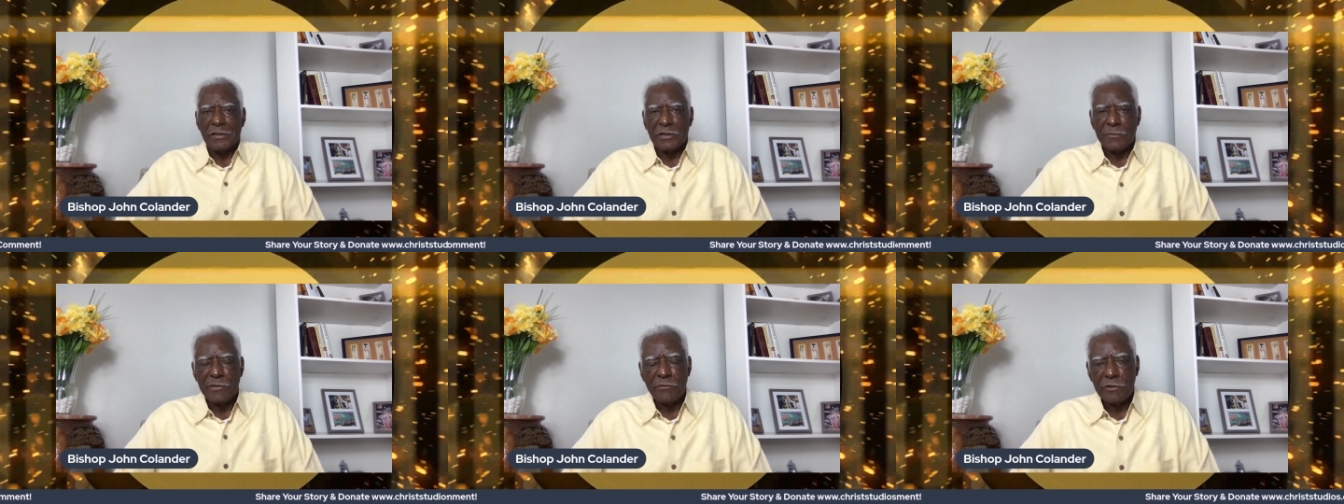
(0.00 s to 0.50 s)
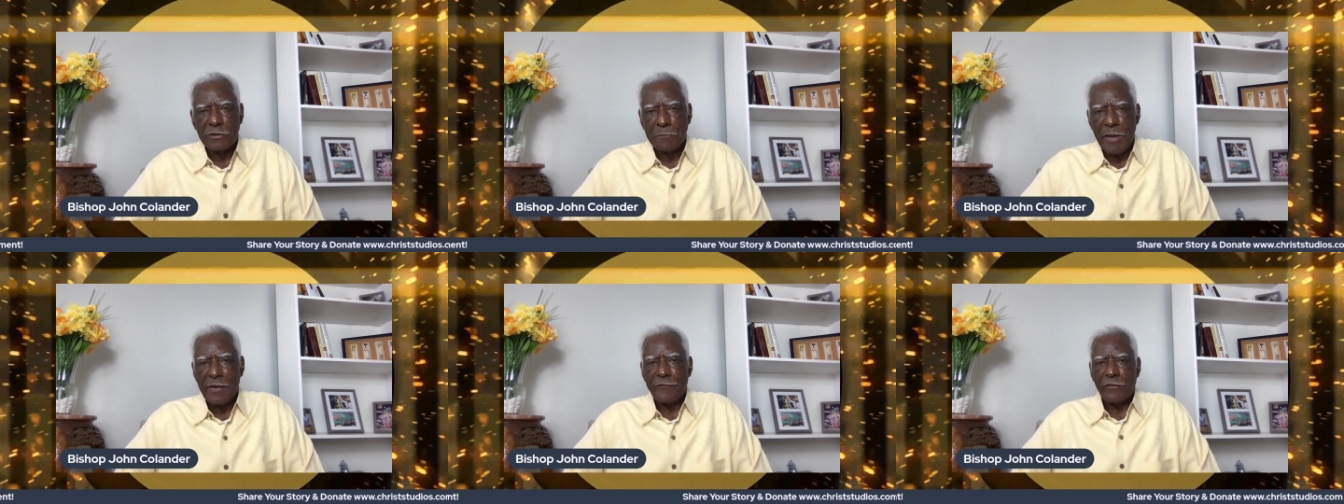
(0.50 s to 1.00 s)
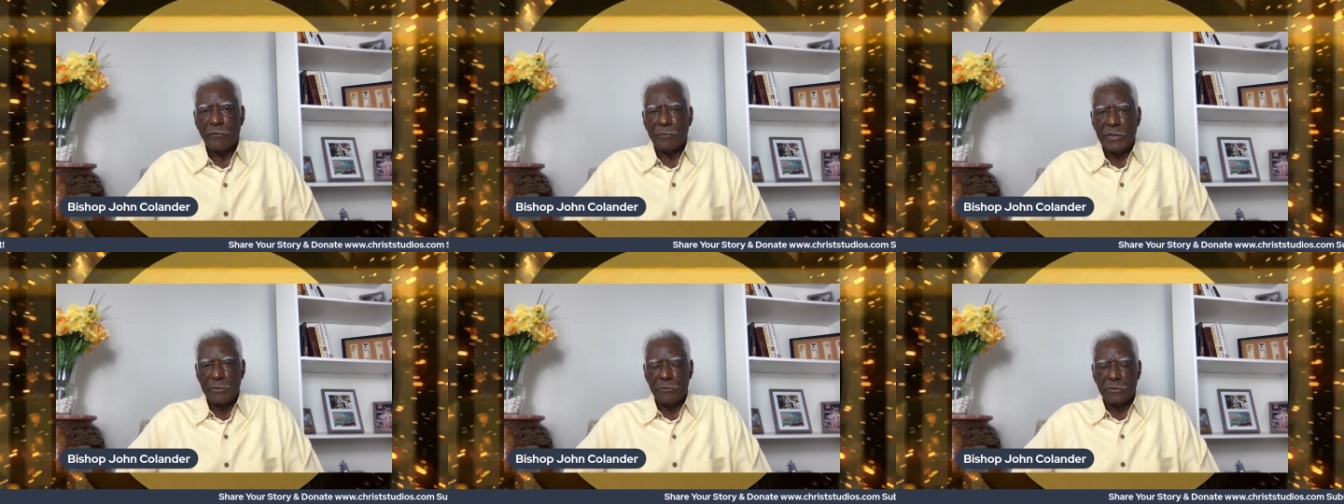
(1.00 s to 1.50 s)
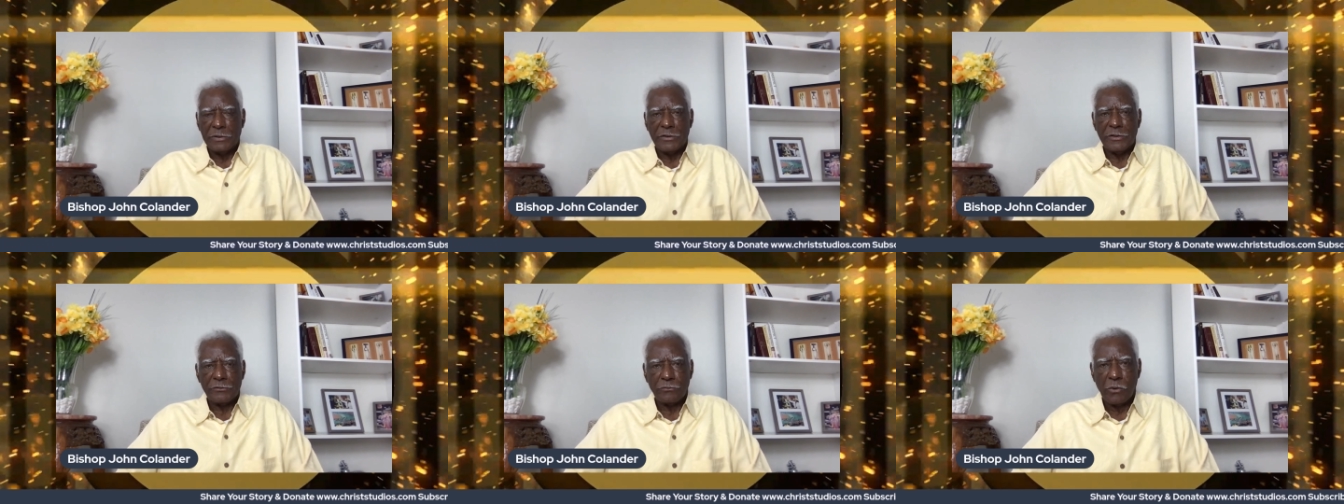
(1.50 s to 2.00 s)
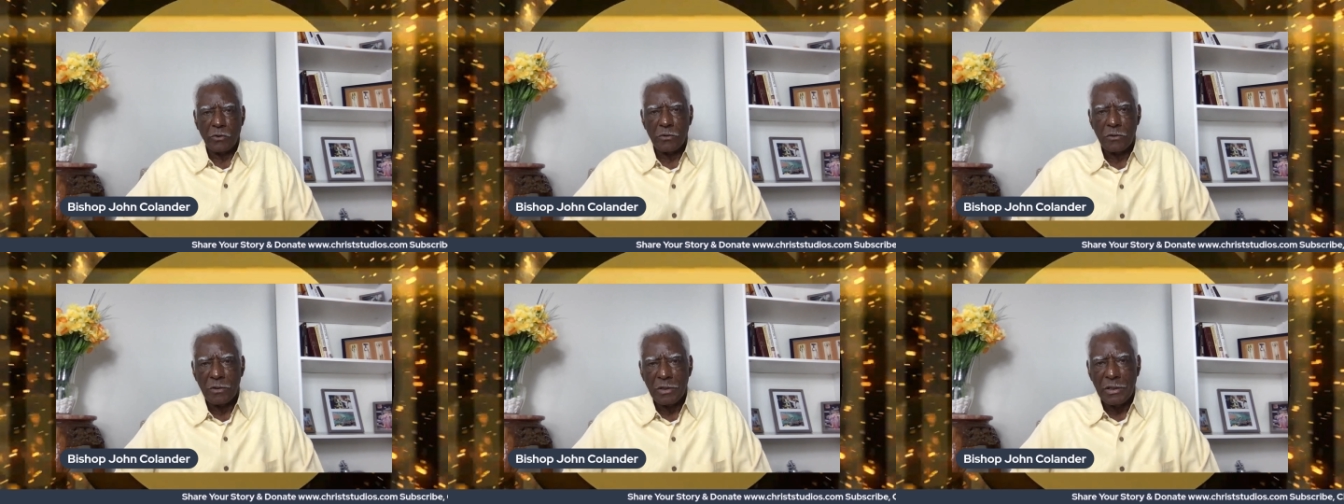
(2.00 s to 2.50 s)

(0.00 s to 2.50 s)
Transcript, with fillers: to be respectful people in this world.